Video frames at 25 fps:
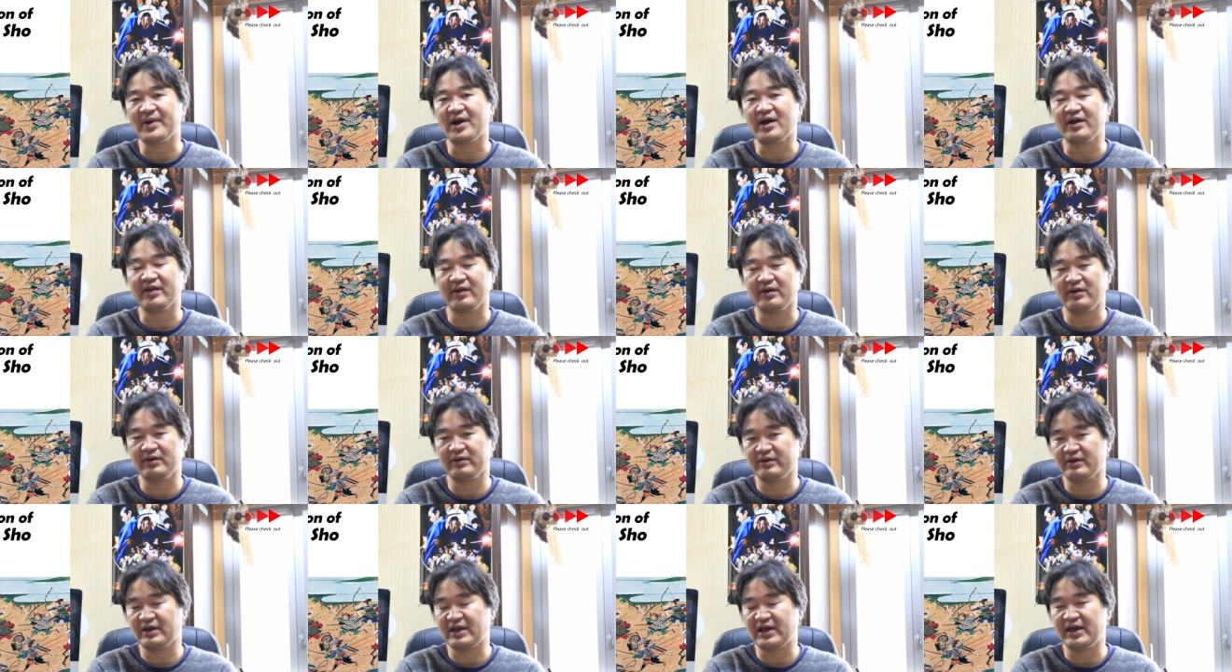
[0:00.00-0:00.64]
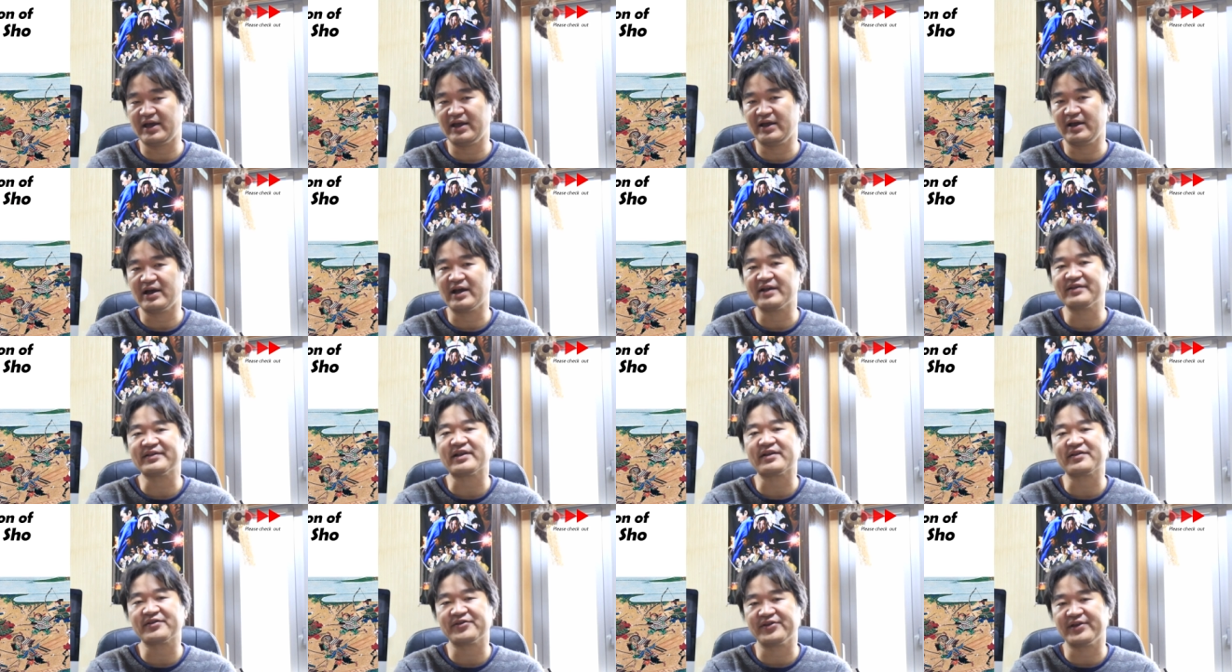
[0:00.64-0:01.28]
murdered, uh,
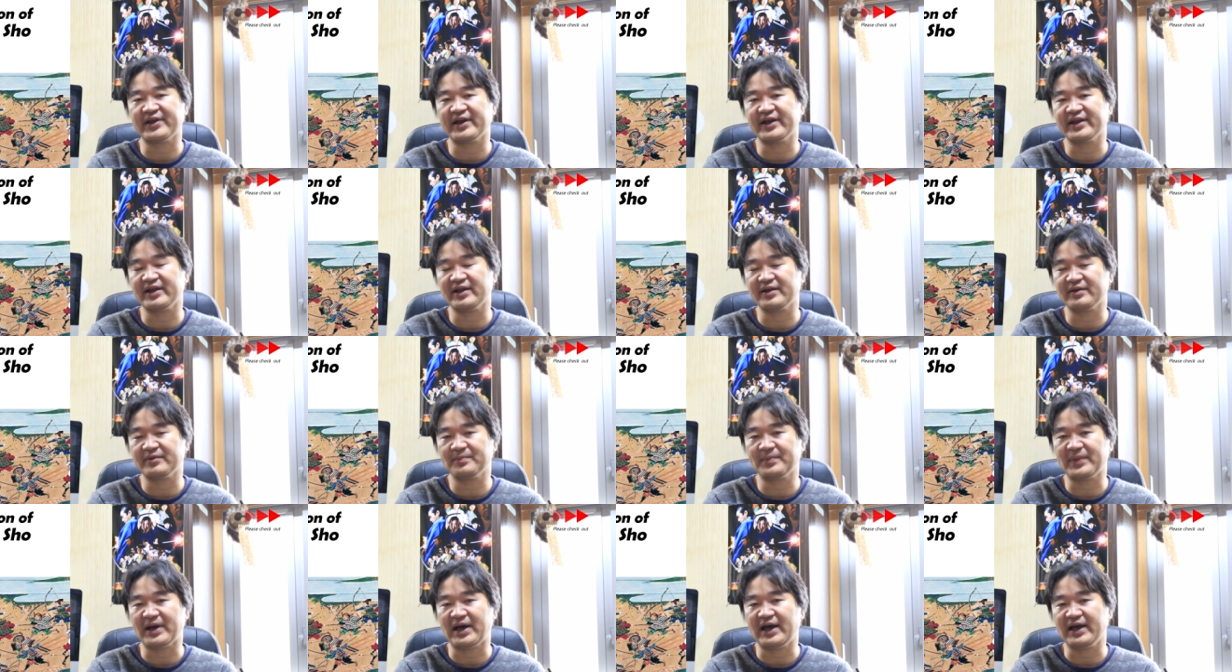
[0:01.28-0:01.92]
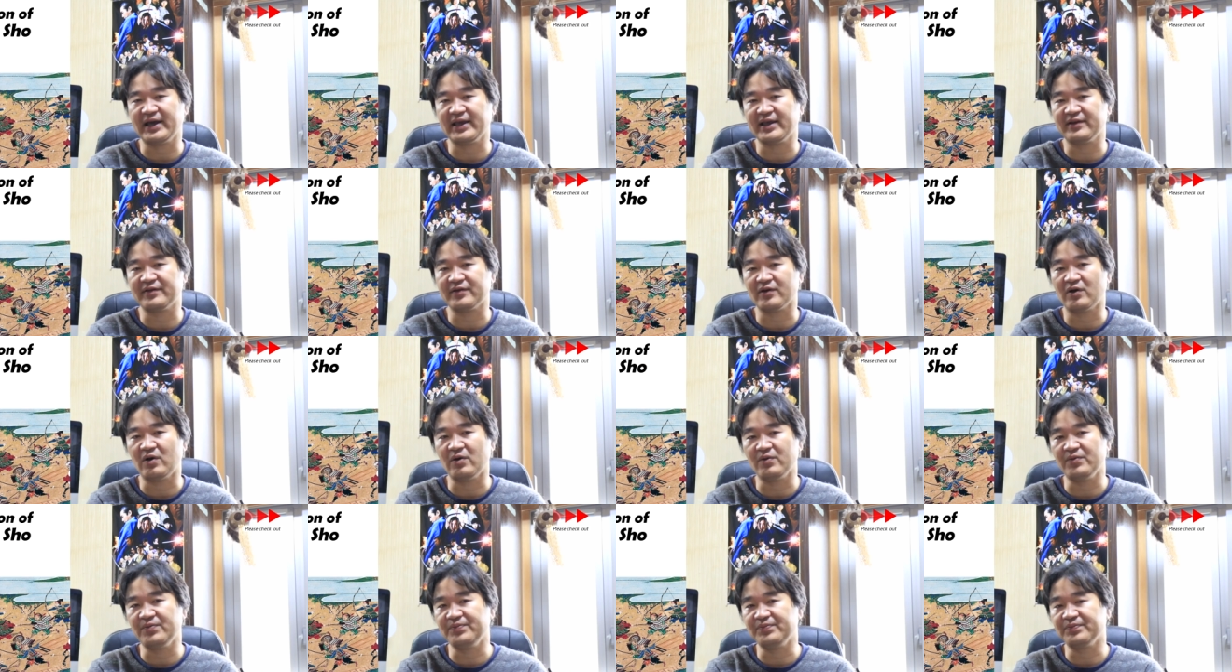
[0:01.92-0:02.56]
assassinated by his
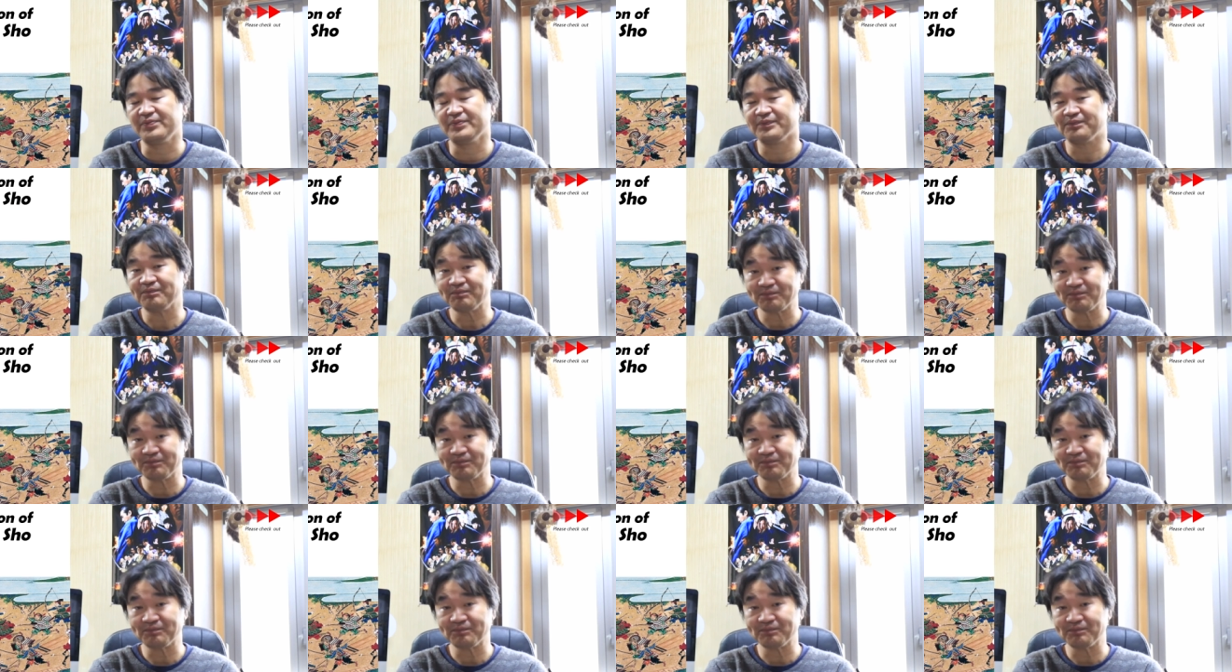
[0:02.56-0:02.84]
own